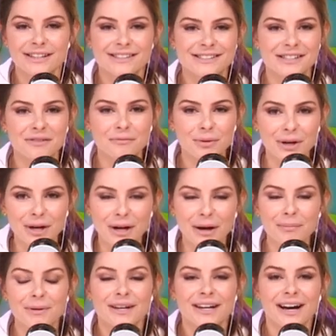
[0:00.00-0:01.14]
Stephen put it
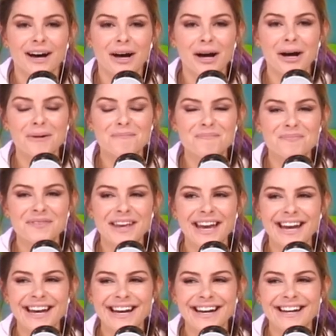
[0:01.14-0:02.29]
up. Um,
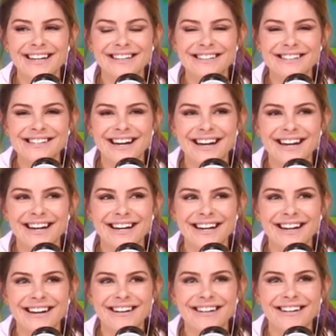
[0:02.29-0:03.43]
and,
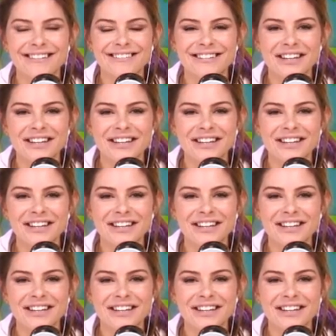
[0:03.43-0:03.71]
uh,